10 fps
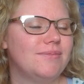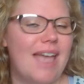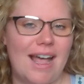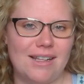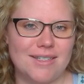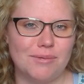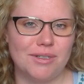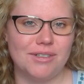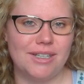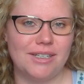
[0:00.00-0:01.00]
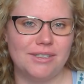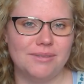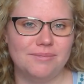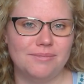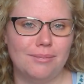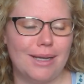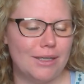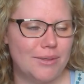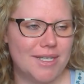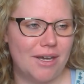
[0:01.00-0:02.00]
Alice in Wonderland by
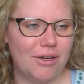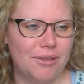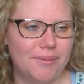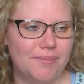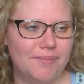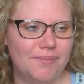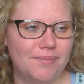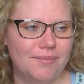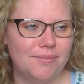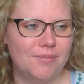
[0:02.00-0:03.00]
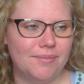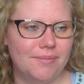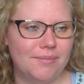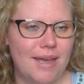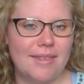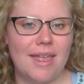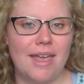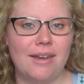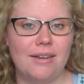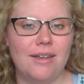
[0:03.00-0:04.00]
Lewis Carroll. And
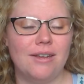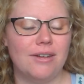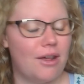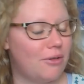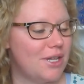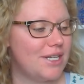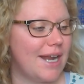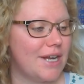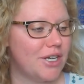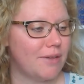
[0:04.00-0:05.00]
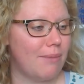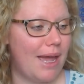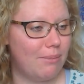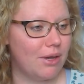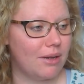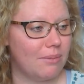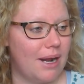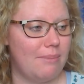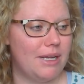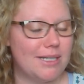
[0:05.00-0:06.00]
then, not only did I chuck my book, but
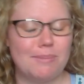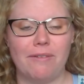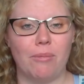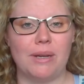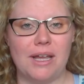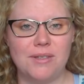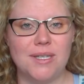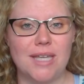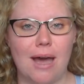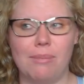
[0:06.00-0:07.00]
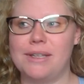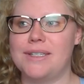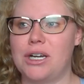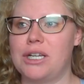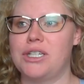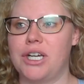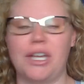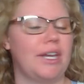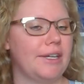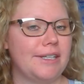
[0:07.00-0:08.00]
I picked up everybody else's copy and started
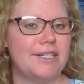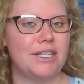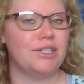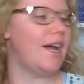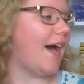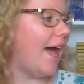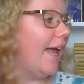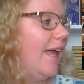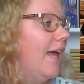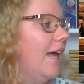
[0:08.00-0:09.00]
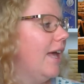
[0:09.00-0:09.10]
chucking it at the teacher. I